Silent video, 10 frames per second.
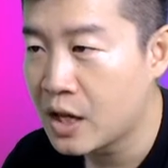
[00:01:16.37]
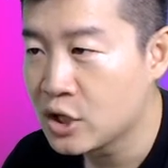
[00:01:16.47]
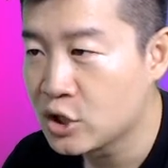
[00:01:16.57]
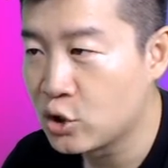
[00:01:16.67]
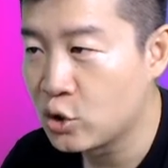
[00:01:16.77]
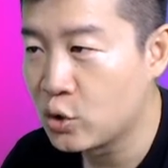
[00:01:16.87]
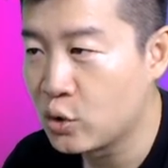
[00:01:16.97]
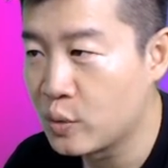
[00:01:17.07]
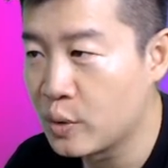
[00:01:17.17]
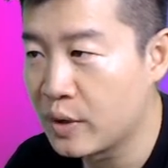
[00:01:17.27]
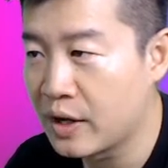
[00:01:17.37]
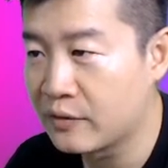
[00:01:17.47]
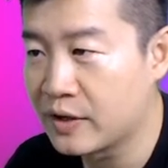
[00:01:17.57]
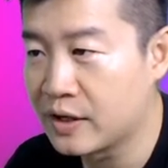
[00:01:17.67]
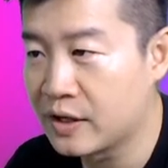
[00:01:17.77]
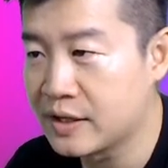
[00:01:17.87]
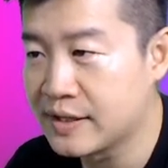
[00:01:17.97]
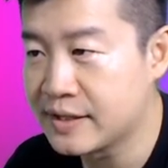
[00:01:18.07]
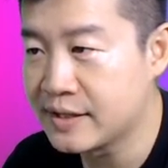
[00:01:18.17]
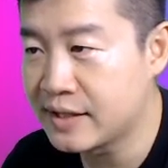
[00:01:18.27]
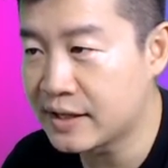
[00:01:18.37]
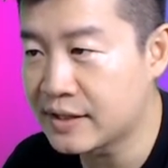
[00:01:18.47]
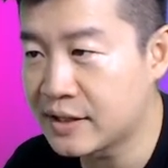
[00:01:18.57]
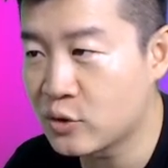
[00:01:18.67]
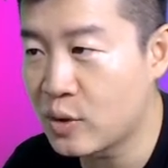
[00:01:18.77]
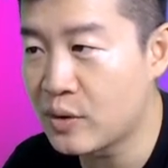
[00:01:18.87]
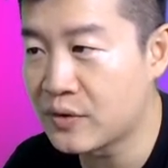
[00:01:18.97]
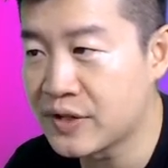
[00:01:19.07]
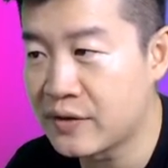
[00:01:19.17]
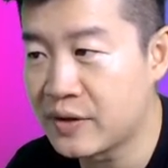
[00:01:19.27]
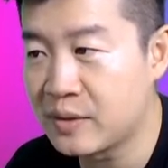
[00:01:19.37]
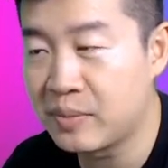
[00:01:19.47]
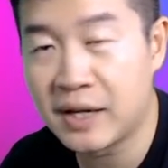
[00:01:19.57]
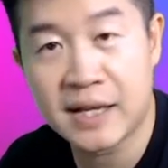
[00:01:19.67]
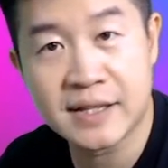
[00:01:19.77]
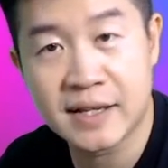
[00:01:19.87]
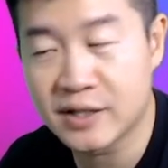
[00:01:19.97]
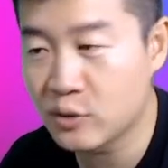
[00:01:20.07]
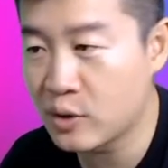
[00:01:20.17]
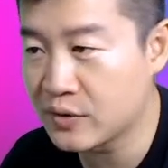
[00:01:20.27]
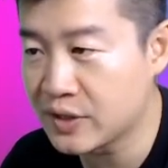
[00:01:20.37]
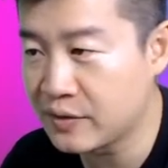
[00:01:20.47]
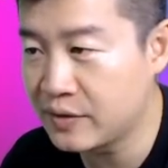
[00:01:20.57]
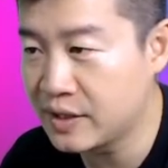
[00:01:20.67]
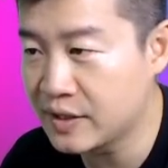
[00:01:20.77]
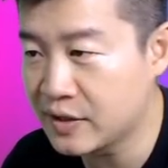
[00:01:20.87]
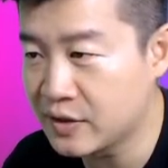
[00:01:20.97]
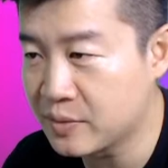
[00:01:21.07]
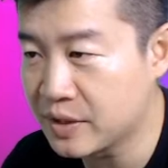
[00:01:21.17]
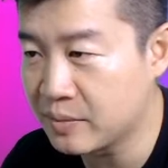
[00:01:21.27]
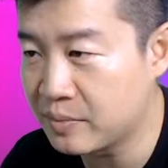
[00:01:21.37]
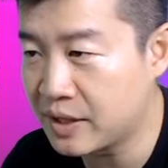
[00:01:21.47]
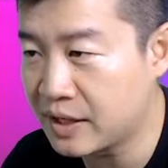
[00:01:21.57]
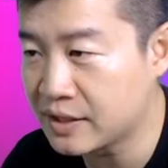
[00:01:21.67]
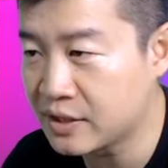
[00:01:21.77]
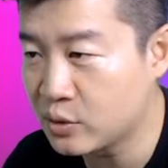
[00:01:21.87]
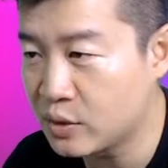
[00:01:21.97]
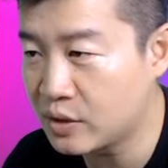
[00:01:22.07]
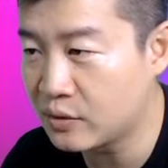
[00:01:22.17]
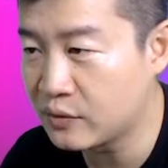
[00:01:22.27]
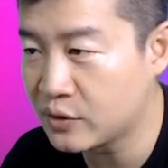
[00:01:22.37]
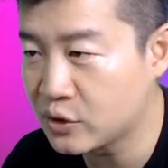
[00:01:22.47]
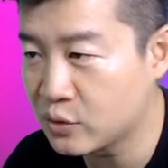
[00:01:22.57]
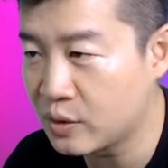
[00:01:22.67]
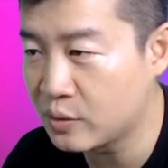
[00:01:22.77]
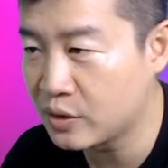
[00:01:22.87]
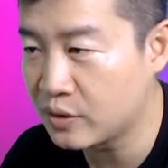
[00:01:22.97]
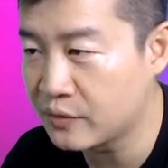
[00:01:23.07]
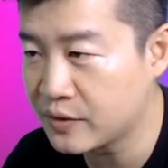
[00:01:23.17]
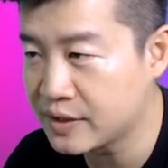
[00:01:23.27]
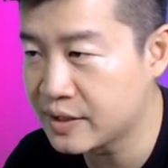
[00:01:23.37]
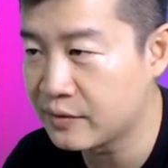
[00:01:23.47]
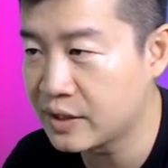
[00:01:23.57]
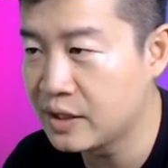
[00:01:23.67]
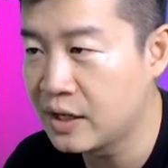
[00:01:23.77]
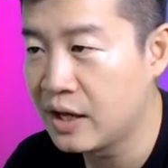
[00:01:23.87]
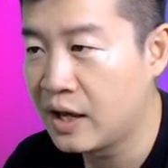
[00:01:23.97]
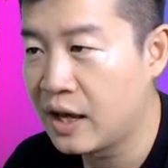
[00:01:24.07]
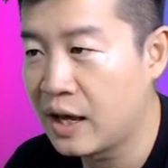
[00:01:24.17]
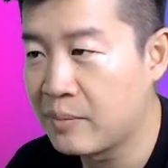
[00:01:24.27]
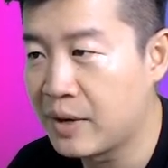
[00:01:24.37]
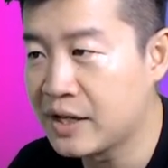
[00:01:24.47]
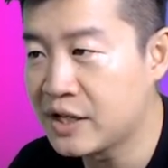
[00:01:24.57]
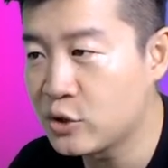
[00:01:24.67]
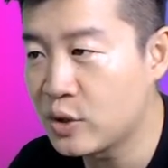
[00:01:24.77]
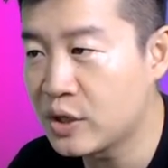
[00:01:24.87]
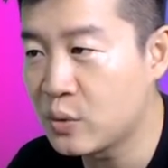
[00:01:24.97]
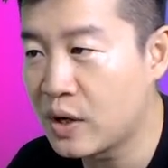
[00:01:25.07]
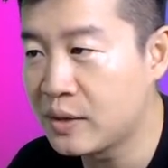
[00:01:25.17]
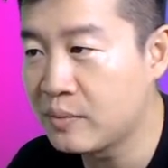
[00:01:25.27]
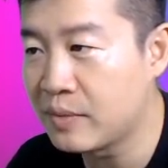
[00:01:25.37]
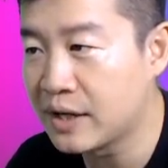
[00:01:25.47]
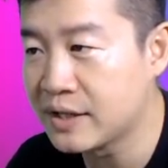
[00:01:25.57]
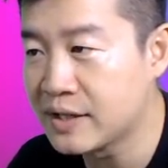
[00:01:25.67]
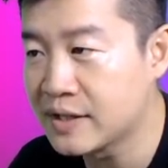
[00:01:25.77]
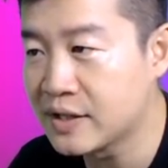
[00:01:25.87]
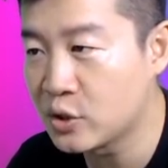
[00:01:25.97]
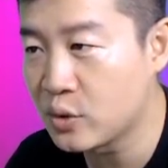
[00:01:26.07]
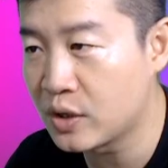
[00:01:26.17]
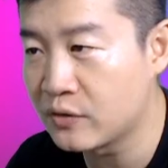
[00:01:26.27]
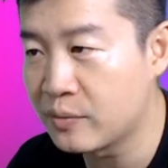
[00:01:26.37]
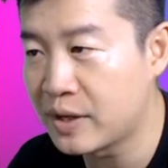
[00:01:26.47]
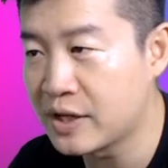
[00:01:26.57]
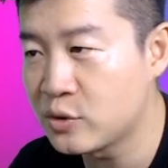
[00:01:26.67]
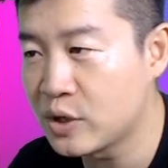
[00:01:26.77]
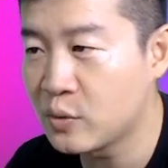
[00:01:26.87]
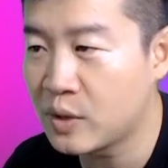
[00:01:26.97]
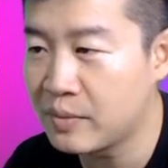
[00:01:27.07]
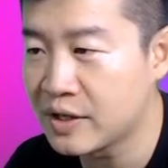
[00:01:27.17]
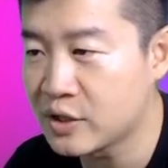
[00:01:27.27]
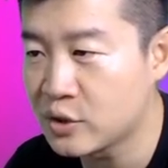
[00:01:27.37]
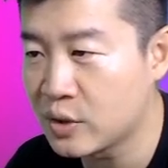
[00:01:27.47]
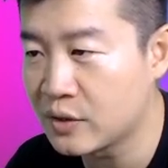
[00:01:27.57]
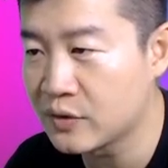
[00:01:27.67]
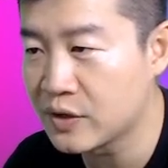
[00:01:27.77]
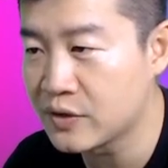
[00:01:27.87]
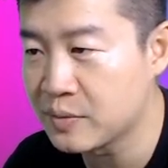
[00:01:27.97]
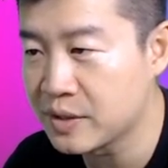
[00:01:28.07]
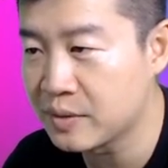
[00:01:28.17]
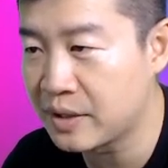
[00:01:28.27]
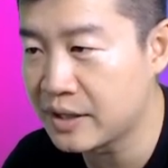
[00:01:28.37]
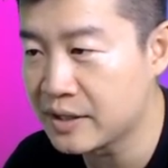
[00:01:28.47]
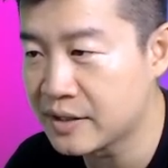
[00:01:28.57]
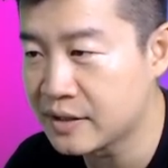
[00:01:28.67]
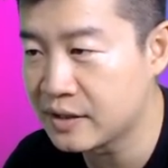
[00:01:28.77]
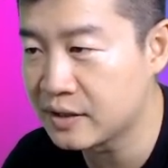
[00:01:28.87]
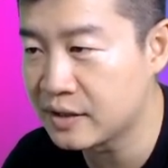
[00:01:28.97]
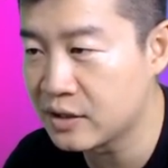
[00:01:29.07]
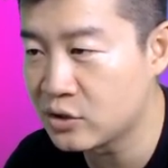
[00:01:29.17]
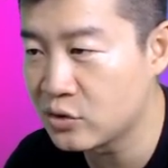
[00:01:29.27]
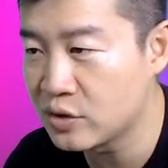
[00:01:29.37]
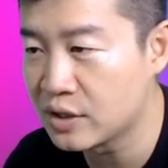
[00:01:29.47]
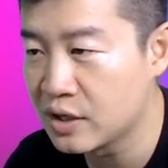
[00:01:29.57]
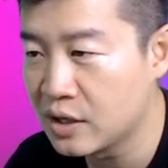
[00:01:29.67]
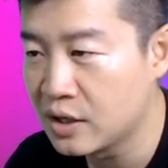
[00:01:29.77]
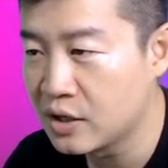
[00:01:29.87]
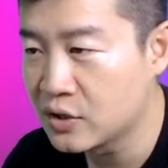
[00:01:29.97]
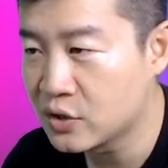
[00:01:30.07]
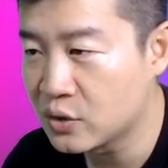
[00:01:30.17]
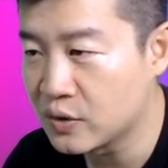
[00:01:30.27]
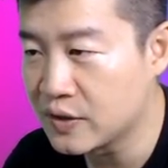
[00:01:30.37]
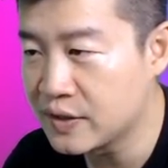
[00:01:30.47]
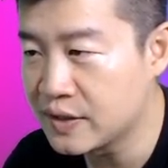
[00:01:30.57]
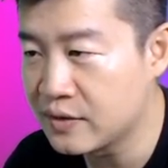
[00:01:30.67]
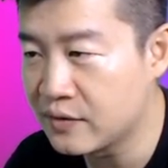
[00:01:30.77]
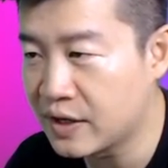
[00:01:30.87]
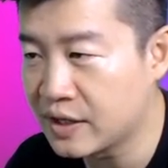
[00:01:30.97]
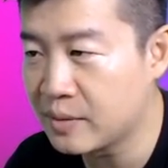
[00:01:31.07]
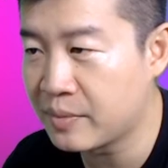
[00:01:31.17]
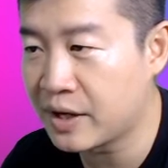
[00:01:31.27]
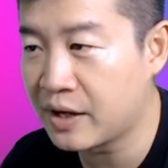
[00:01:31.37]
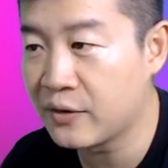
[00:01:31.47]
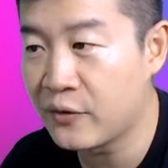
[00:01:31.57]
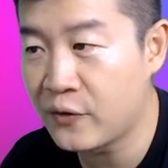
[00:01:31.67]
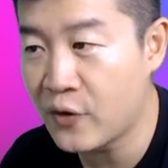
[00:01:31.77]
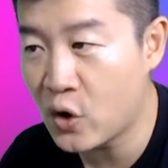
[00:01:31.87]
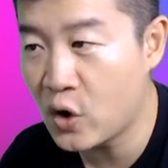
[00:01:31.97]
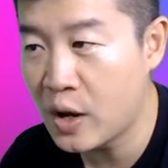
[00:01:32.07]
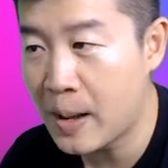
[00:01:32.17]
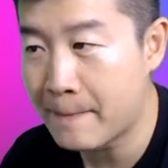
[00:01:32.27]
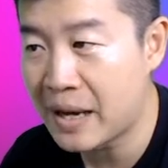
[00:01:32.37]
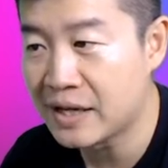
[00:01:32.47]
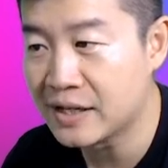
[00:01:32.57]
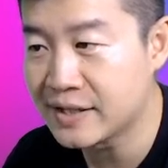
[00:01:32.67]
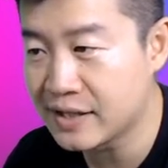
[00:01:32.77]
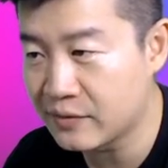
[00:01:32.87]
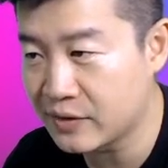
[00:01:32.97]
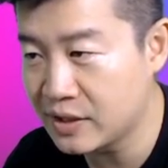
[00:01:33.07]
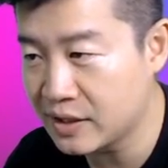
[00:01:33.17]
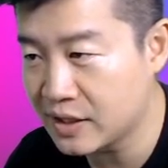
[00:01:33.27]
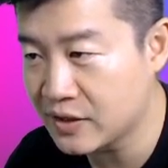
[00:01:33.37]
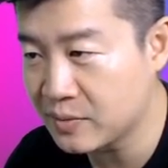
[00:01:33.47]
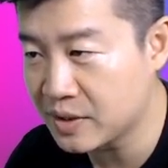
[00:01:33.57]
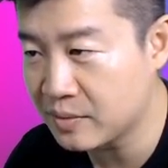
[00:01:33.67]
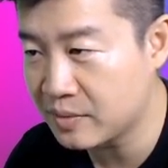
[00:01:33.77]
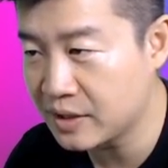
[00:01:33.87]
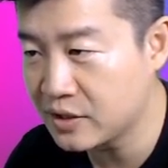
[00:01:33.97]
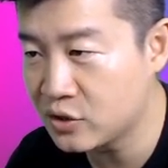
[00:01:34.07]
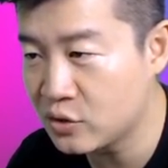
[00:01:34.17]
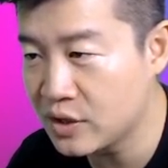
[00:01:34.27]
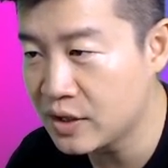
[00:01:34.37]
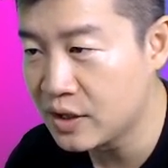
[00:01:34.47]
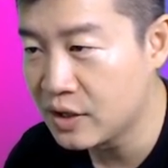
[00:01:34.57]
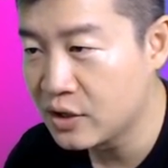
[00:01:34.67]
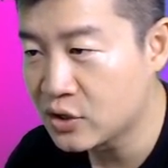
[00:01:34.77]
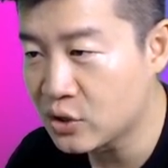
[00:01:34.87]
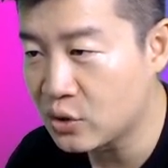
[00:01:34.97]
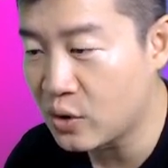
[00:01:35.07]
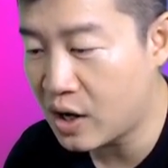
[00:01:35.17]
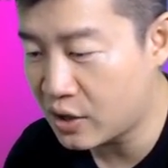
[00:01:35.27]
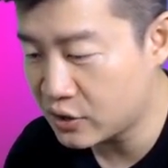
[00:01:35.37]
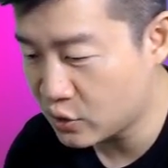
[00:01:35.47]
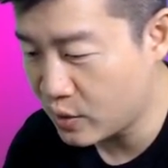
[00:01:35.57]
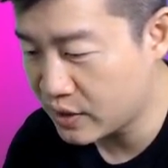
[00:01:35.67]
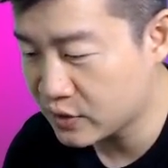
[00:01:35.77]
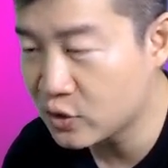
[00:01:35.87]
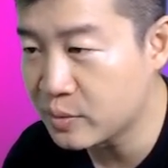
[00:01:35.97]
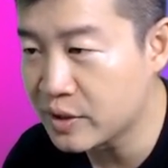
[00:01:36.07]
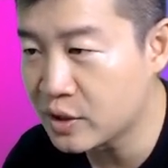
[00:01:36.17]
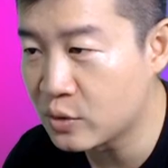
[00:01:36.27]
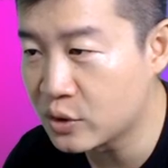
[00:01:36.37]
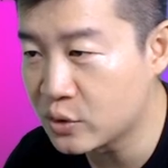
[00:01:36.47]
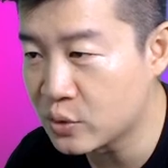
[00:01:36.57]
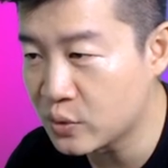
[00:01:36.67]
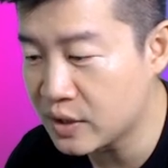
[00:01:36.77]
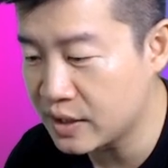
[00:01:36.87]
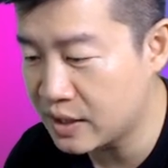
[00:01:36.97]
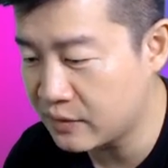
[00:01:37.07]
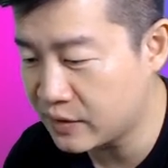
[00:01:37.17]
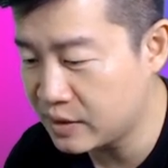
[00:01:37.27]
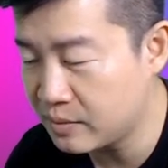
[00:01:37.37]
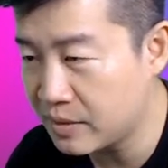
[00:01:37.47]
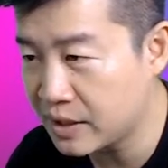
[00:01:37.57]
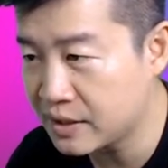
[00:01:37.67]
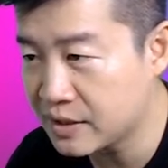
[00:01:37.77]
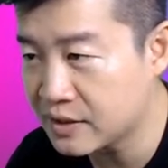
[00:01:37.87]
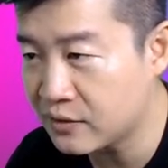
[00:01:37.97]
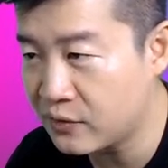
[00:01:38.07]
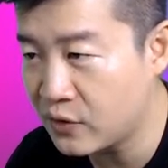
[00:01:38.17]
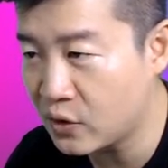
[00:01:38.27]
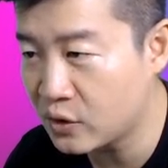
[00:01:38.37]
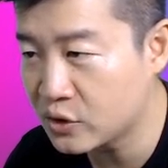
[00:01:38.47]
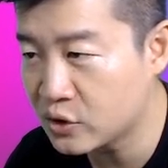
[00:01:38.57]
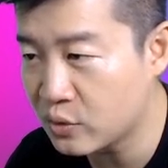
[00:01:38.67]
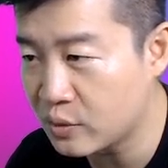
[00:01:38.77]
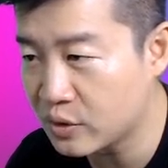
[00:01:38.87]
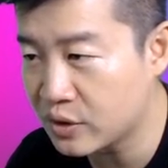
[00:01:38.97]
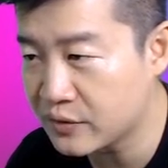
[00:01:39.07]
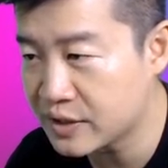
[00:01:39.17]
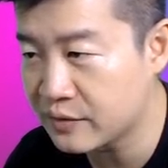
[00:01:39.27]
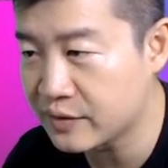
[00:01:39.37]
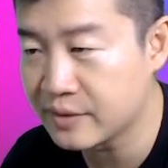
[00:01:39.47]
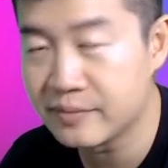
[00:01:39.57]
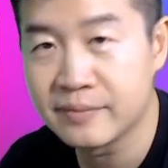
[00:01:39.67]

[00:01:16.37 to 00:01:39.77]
So we will have a 6 square root of 7 plus 6 square root of 7. This gives me a plus 12 square root of 7 and minus 21 minus 12. Minus 21 minus 12 gives me a minus 33. So this divided by 4 minus 7 gives me a minus 3. So r squared is going to be equal to 11 minus 4 square root of 7.